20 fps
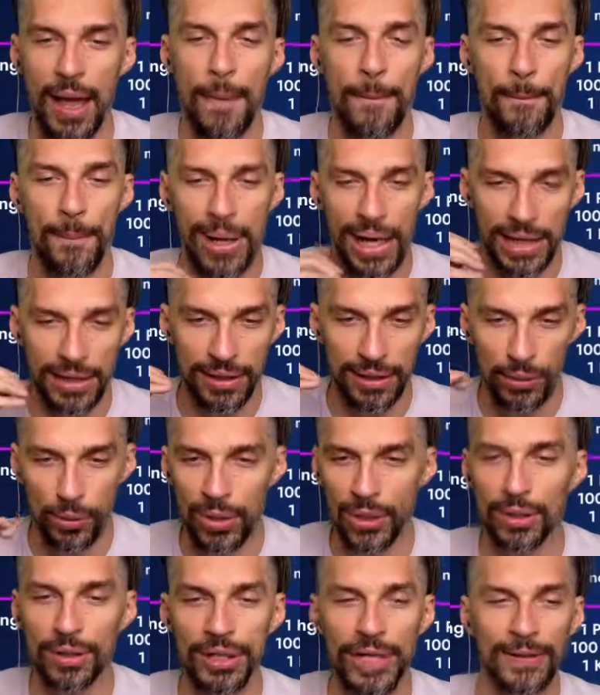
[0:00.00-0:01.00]
But
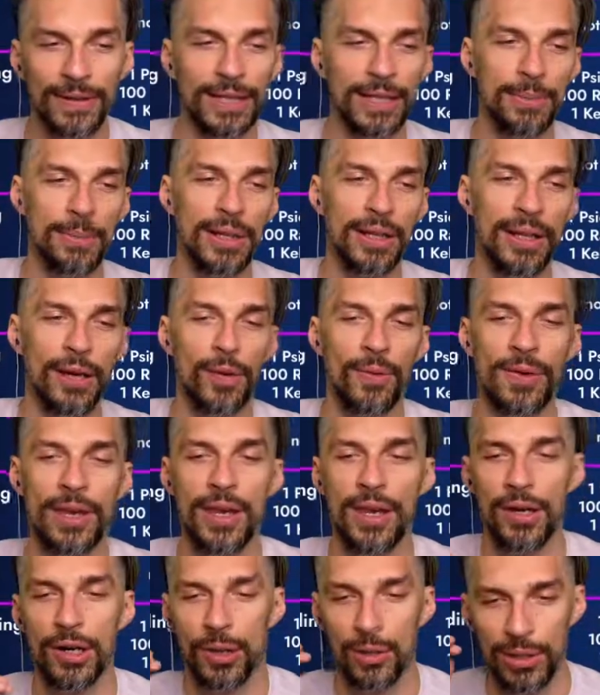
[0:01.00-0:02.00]
we don't have that ability over
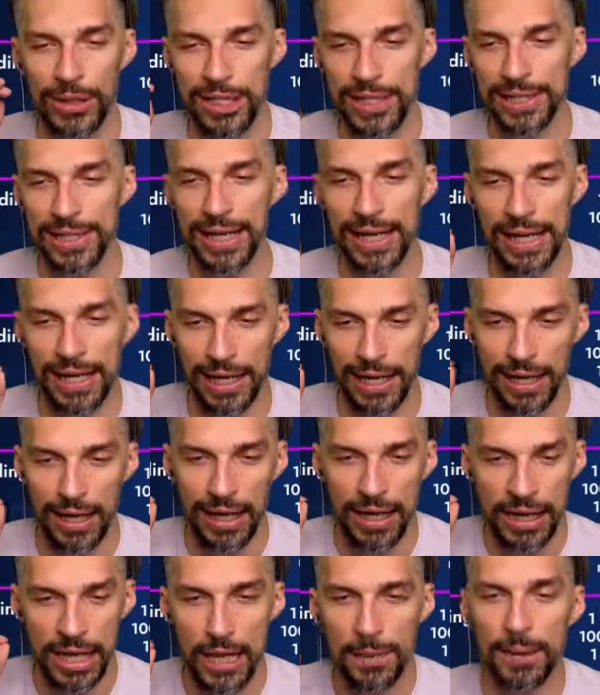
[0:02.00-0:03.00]
here. We just gotta
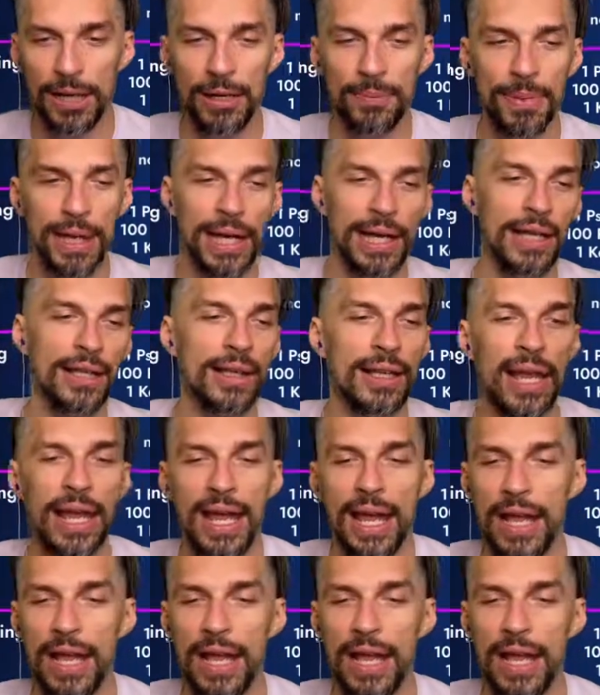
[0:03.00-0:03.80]
keep it in mind.